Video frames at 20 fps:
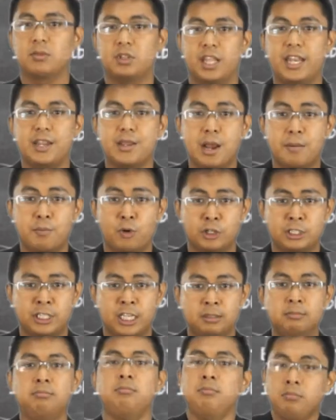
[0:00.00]
Then the young boy
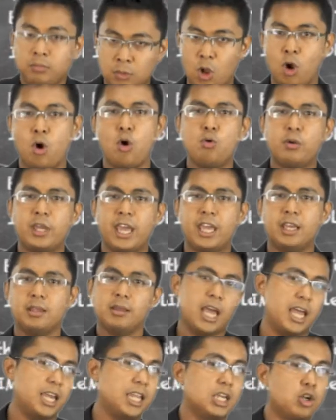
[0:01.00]
said, okay,
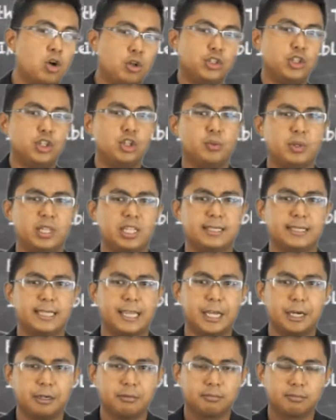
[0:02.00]
and he continued with his
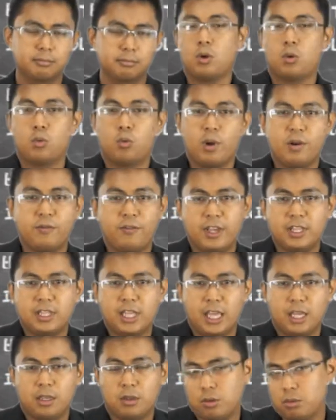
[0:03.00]
dinner. One fine
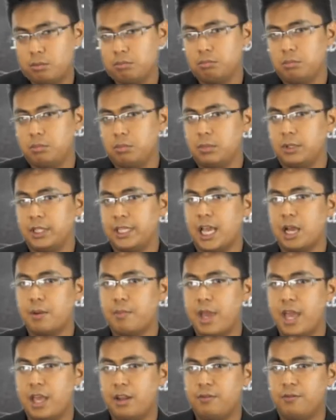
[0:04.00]
day, the
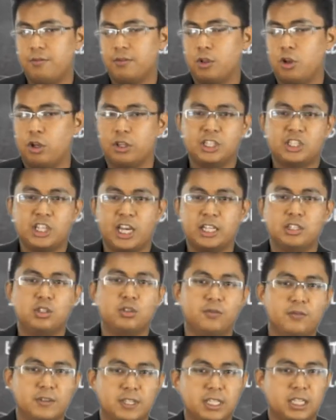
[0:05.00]
young man got the chance
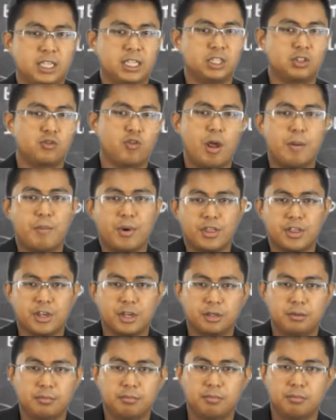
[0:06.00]
to visit his
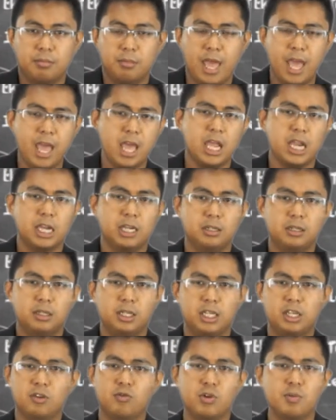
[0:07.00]
grandmother. And
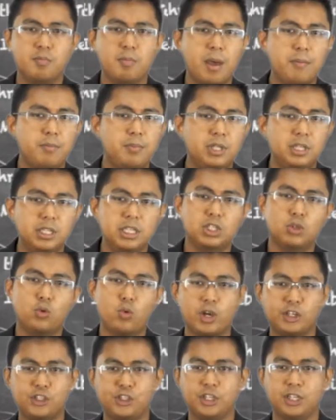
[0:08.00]
he remembered this
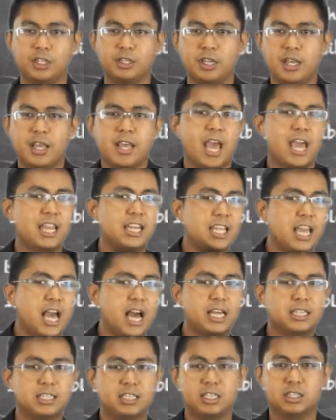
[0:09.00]
question, and he
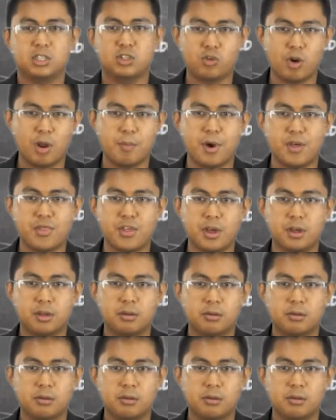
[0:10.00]
asked his grandmother,